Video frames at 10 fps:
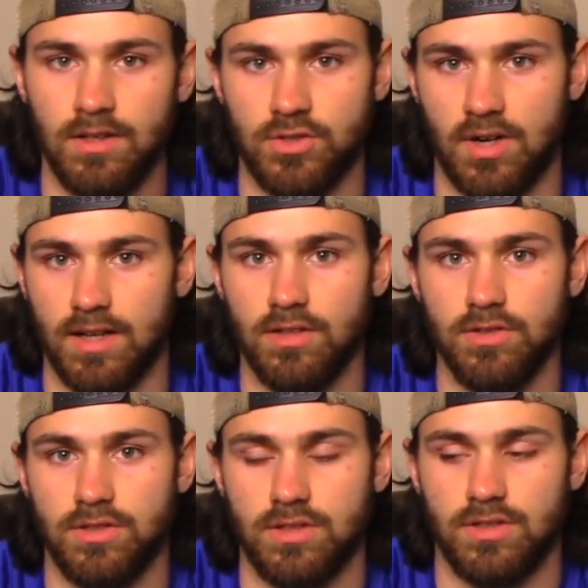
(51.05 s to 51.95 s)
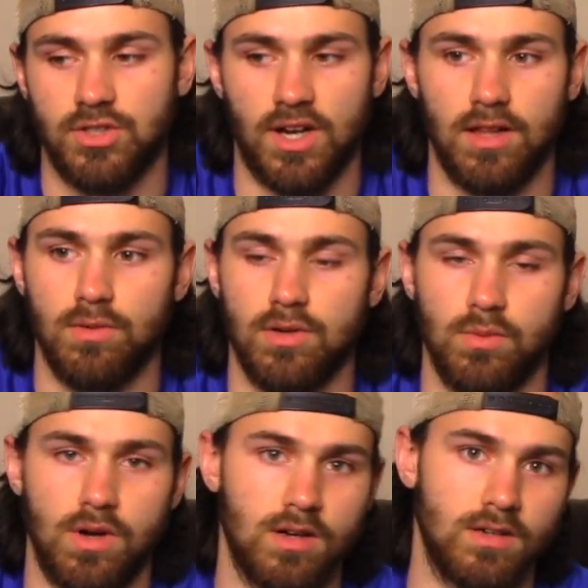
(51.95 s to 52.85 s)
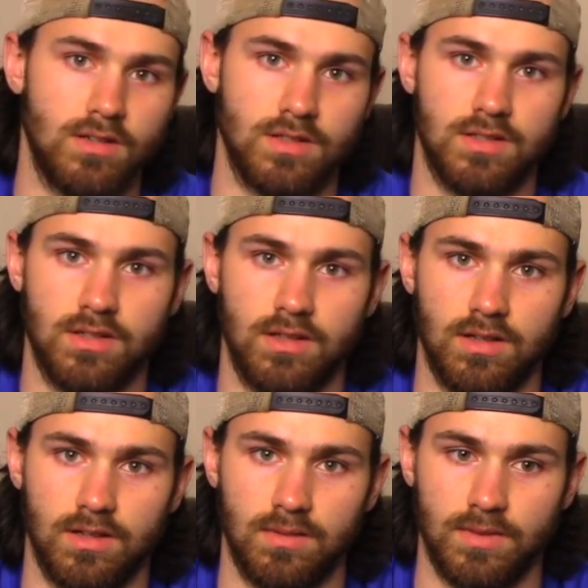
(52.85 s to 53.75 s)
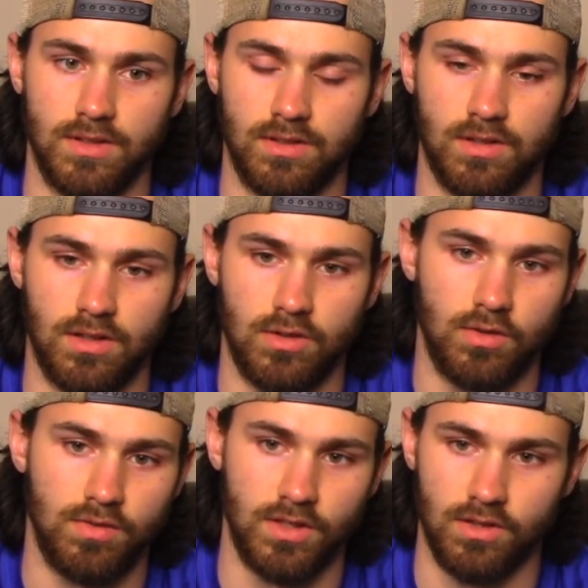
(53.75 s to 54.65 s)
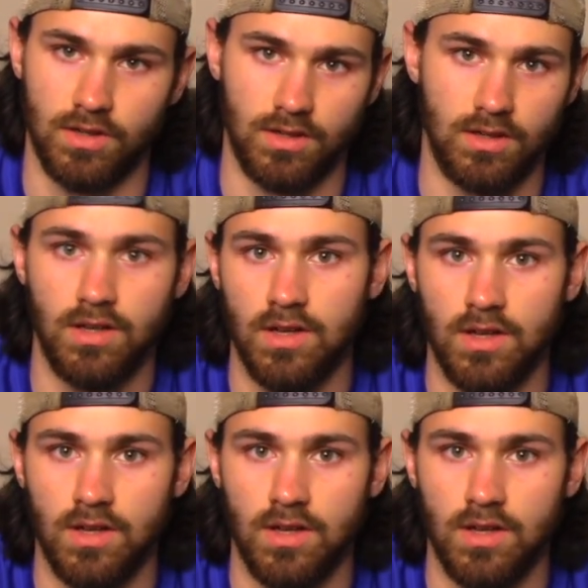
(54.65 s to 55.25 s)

try those shallower waters, and hopefully you can